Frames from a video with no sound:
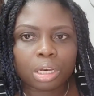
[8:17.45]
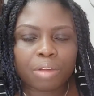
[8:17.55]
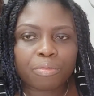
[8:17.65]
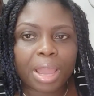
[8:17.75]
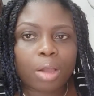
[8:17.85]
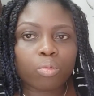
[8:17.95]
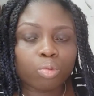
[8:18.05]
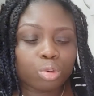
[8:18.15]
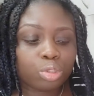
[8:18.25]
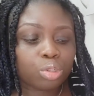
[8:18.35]
The
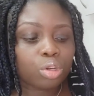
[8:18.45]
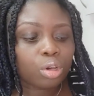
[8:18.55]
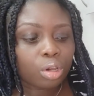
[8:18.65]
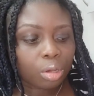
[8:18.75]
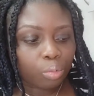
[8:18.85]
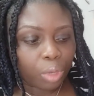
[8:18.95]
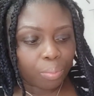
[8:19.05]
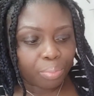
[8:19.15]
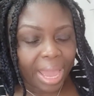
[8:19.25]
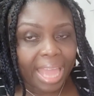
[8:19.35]
firewood we
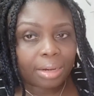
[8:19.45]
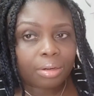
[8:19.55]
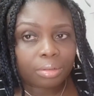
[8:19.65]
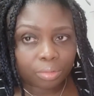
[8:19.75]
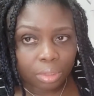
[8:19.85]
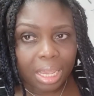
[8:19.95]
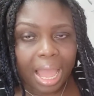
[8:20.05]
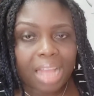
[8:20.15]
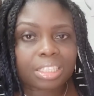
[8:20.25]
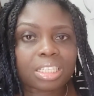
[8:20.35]
burn,
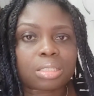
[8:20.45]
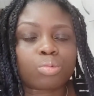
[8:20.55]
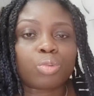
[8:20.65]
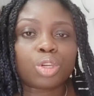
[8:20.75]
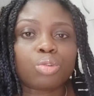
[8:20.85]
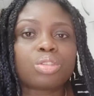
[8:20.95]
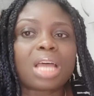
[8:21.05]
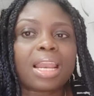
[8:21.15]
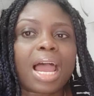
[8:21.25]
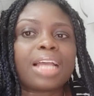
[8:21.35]
the ashes, we use
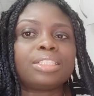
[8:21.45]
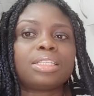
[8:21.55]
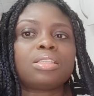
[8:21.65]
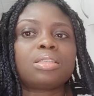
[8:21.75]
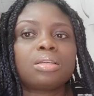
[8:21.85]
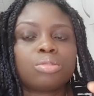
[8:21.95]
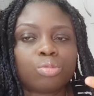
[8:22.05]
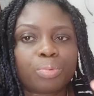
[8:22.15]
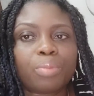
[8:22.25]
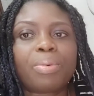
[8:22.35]
that ashes
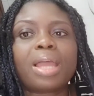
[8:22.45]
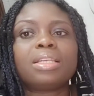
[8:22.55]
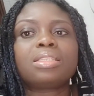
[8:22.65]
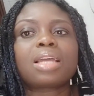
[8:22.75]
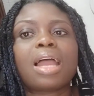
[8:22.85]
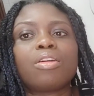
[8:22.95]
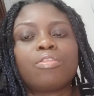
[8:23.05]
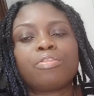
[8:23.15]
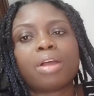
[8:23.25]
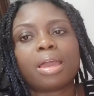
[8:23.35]
to prepare this kind
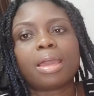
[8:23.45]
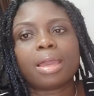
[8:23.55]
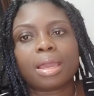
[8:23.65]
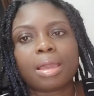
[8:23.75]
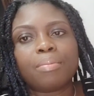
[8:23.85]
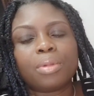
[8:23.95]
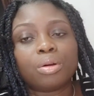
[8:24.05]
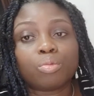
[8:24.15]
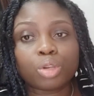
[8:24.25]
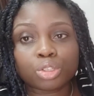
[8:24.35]
of
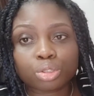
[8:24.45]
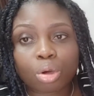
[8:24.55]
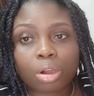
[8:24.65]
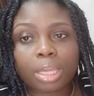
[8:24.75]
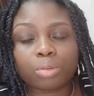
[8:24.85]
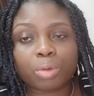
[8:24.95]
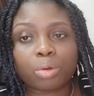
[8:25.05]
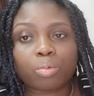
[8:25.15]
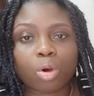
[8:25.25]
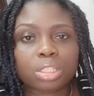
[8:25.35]
milk. We soak it
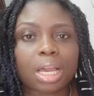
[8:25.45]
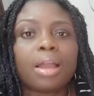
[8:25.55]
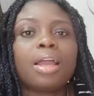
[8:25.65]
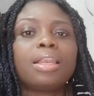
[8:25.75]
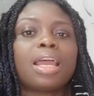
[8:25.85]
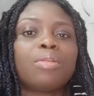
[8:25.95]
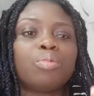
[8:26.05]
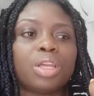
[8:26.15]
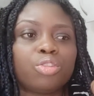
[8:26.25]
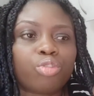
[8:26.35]
with water,
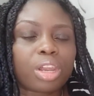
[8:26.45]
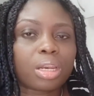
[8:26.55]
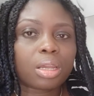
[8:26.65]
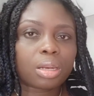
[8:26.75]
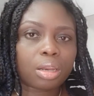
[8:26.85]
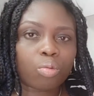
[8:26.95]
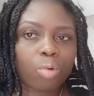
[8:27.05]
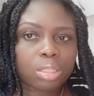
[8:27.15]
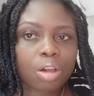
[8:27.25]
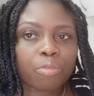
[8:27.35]
then we drain the
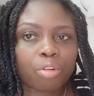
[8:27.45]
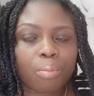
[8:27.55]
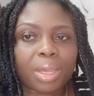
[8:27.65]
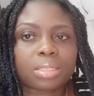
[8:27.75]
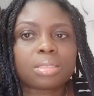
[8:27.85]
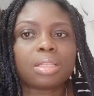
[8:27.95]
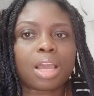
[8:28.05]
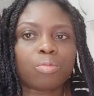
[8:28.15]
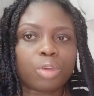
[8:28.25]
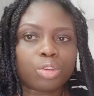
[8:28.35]
water from it,
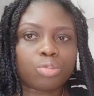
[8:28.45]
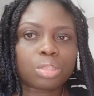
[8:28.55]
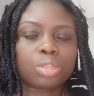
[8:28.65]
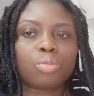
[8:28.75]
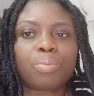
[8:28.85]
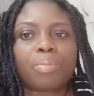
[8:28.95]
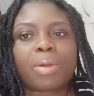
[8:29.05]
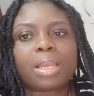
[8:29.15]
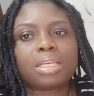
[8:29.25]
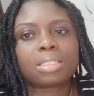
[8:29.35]
then we use it to
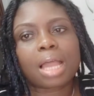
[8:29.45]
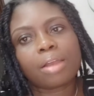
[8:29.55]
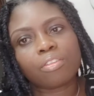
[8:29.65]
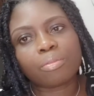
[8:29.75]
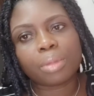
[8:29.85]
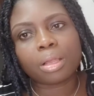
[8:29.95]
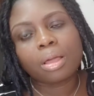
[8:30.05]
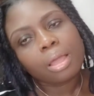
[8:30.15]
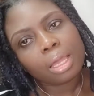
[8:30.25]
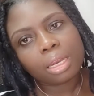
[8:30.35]
prepare this kind of meal.
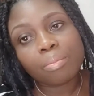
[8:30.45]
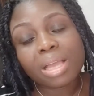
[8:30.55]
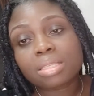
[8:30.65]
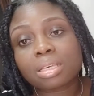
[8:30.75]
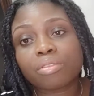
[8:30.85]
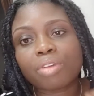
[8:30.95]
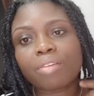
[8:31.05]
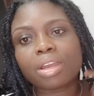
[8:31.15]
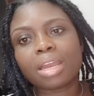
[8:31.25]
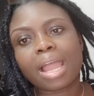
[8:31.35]
It makes it
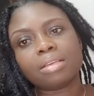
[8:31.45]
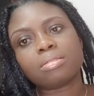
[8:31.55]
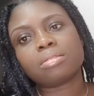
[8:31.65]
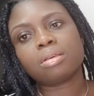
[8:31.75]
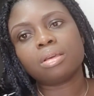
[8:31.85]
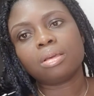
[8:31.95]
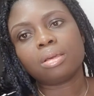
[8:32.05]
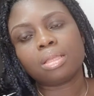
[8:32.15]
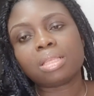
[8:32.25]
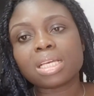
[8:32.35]
very nice.
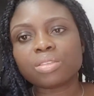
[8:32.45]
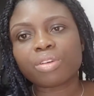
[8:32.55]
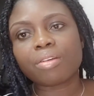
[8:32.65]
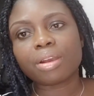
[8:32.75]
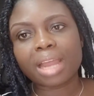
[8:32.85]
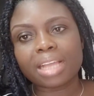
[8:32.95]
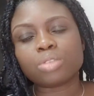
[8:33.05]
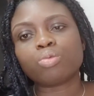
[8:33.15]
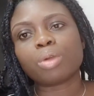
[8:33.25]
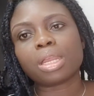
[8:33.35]
It tastes very
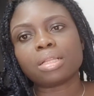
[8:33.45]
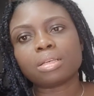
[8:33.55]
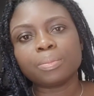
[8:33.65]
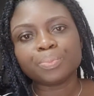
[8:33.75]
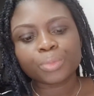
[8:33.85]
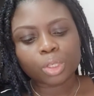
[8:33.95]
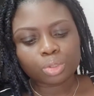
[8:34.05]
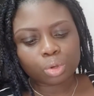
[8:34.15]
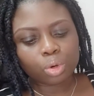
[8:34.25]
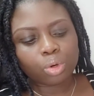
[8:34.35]
nice with it.
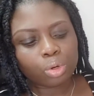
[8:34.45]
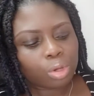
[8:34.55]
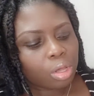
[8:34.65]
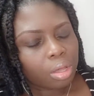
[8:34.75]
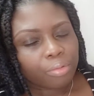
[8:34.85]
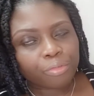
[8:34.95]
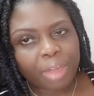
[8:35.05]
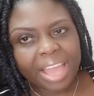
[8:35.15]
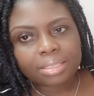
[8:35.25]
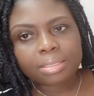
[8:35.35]
So
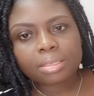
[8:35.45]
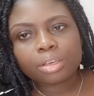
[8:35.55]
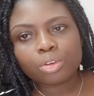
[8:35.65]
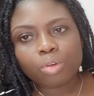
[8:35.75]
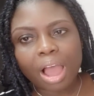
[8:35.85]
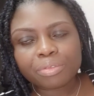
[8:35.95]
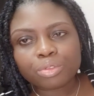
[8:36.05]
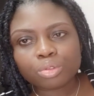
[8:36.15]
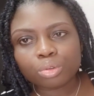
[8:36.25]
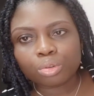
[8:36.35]
first you
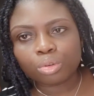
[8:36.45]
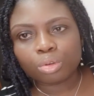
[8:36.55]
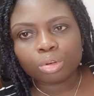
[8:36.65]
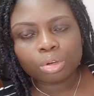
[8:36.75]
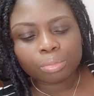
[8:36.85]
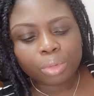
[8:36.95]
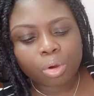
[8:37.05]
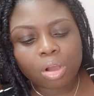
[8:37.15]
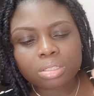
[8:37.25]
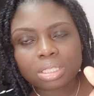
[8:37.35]
have to,
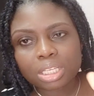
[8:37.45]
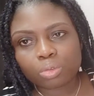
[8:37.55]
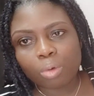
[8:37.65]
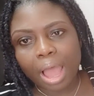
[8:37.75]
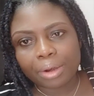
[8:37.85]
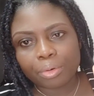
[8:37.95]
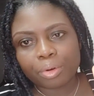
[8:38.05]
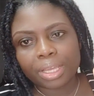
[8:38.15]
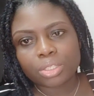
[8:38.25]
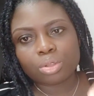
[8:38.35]
because this one
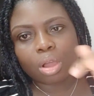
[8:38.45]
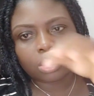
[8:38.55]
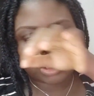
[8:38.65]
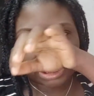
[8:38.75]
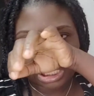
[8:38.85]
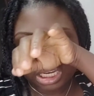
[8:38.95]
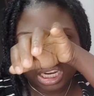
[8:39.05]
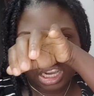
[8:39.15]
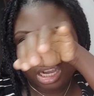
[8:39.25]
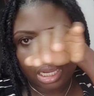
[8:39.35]
is not
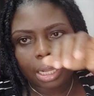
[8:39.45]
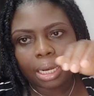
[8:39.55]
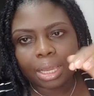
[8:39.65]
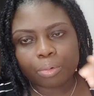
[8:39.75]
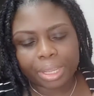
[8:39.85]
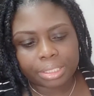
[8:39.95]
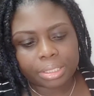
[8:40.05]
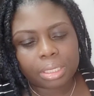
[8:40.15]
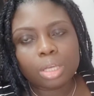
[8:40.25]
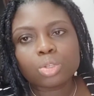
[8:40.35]
liquid,
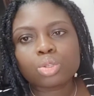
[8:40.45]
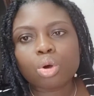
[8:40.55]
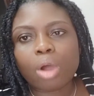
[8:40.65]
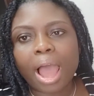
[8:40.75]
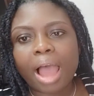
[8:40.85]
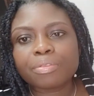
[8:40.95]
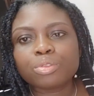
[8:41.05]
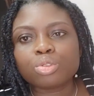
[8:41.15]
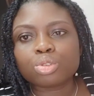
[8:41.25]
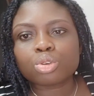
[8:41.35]
so I have
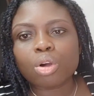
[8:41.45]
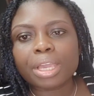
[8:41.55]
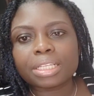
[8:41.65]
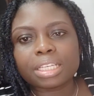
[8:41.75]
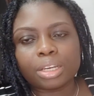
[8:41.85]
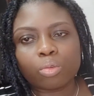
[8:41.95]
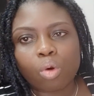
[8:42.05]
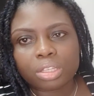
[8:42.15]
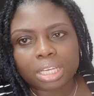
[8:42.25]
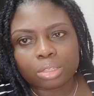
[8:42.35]
to soak it in
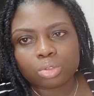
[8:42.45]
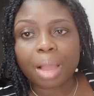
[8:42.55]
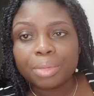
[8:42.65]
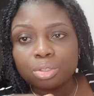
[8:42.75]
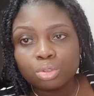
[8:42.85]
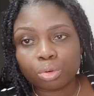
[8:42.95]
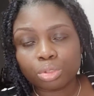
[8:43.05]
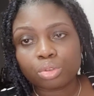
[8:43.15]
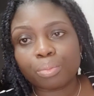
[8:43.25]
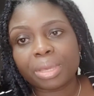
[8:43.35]
water
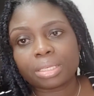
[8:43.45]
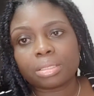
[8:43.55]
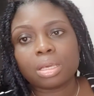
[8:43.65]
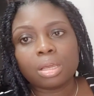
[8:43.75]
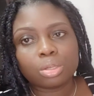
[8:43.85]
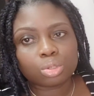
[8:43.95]
to mix.